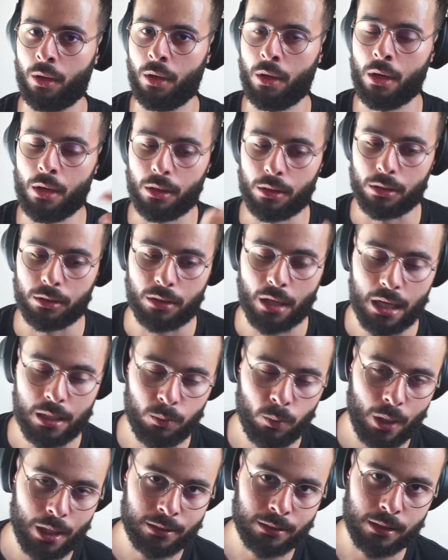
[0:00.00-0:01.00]
Then we
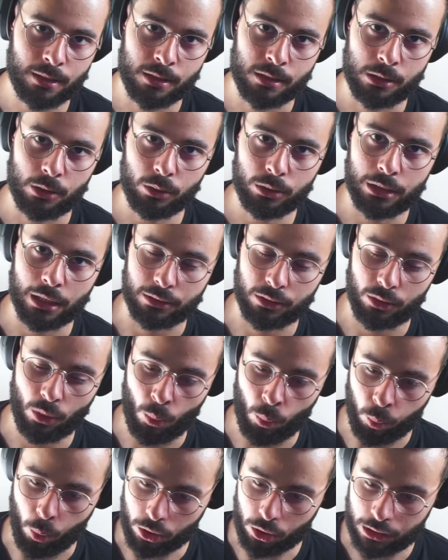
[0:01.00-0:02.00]
understood that
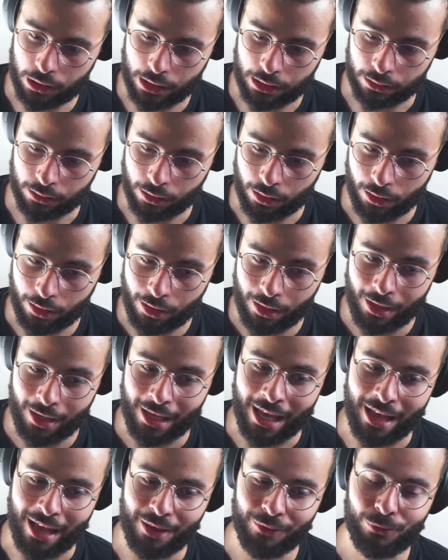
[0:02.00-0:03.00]
water
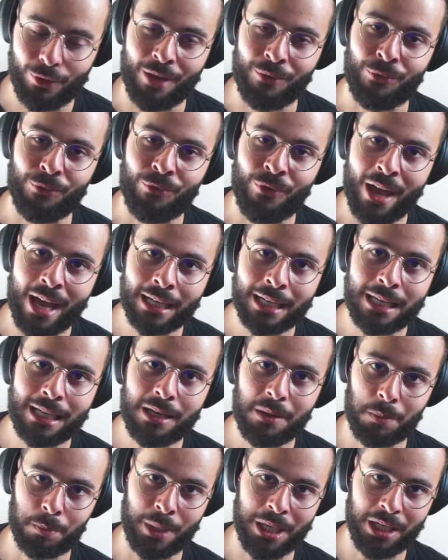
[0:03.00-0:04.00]
have a very
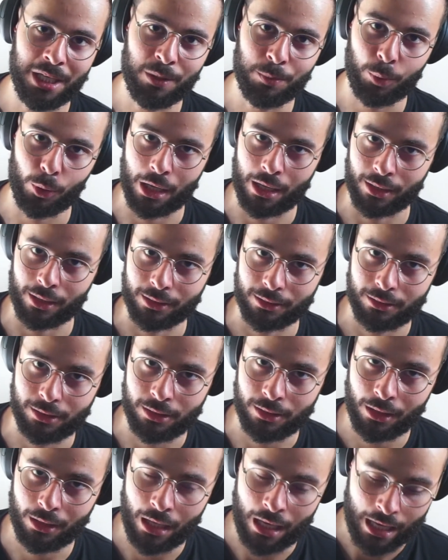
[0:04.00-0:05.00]
big polarity,
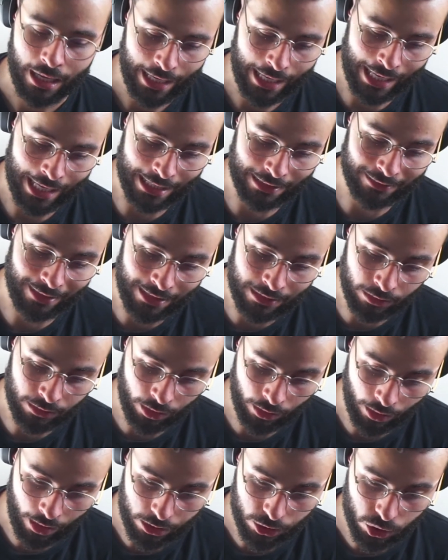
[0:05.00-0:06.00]
and the
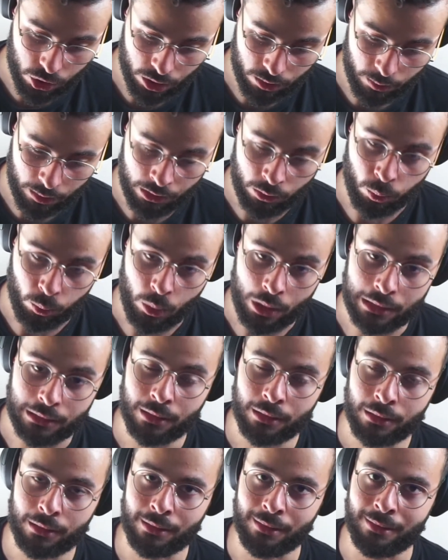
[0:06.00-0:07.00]
interaction between
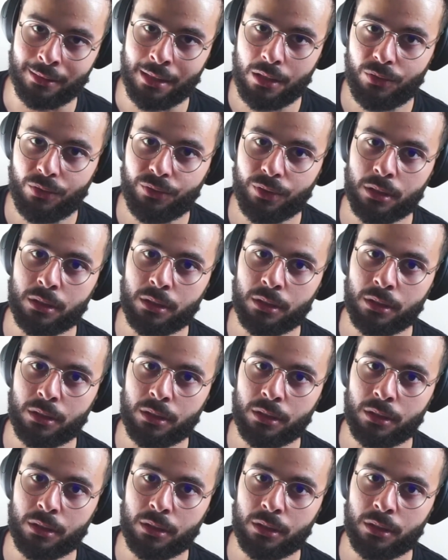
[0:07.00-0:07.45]
different